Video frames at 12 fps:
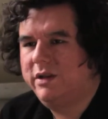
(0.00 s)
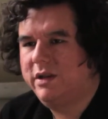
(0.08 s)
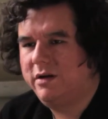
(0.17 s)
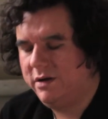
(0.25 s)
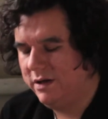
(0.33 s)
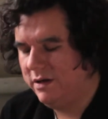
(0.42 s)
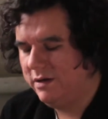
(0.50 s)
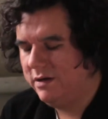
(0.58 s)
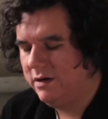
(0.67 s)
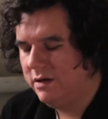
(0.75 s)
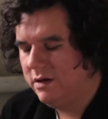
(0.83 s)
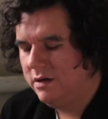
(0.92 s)
they're
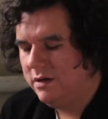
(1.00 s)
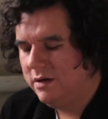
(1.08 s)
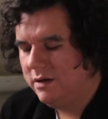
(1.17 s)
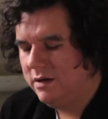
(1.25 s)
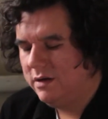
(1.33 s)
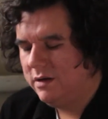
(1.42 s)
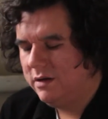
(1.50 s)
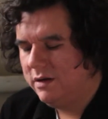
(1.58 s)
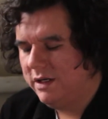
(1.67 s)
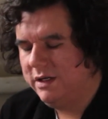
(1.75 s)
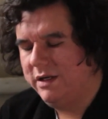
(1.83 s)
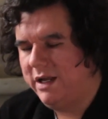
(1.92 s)

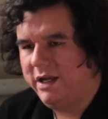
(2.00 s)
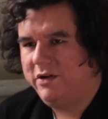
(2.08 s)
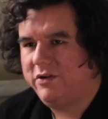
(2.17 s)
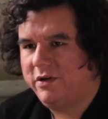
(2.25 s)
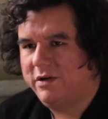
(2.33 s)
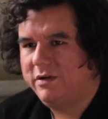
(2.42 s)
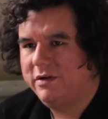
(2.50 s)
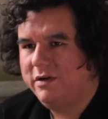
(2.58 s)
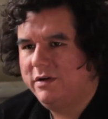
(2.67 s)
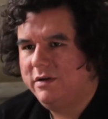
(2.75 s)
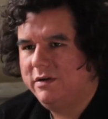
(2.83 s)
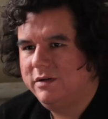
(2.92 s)
in danger.
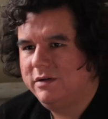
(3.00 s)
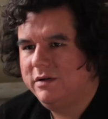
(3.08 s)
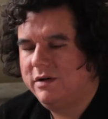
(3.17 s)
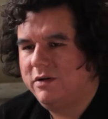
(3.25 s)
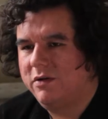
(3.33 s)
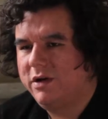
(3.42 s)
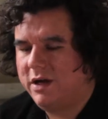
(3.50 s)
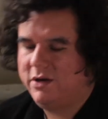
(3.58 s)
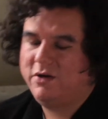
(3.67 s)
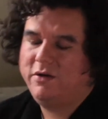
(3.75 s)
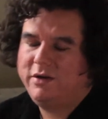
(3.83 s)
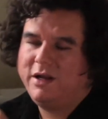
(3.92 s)
Or
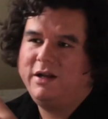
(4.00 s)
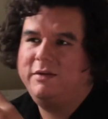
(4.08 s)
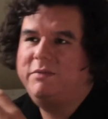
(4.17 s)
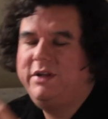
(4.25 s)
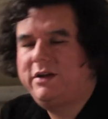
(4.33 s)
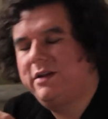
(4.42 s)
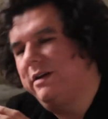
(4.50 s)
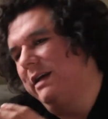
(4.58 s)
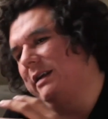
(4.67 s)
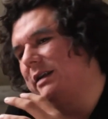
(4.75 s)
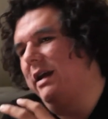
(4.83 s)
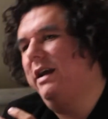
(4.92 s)
not particularly
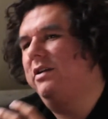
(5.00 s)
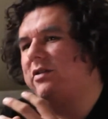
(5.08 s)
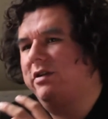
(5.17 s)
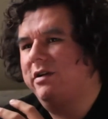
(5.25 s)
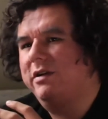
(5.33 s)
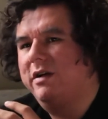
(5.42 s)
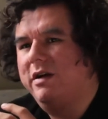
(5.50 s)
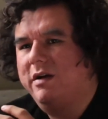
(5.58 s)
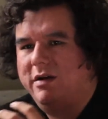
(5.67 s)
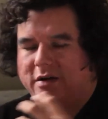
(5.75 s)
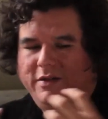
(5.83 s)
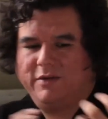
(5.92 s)
in danger
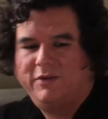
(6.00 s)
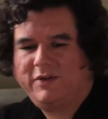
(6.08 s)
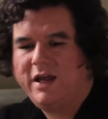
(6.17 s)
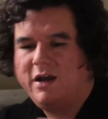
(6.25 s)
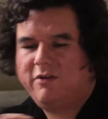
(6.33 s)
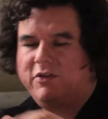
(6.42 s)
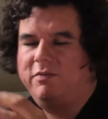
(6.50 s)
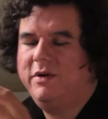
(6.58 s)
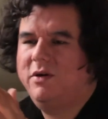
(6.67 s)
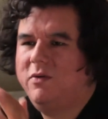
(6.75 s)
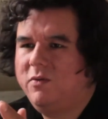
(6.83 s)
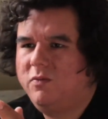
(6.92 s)
themselves,
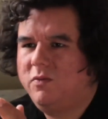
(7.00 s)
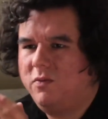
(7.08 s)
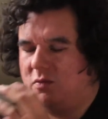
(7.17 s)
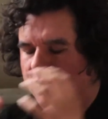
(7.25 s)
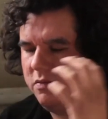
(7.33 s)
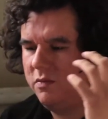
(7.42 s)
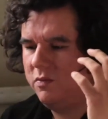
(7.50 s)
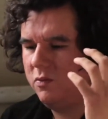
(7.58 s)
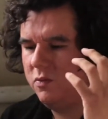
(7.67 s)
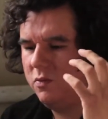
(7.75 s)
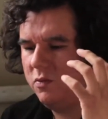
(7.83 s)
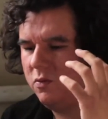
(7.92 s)
but
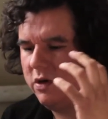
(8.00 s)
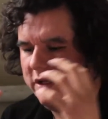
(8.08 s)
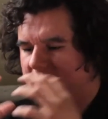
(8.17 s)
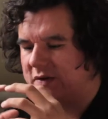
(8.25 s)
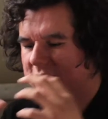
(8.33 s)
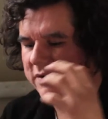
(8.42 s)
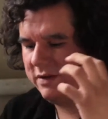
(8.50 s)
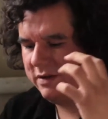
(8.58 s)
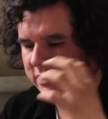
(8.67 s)
what's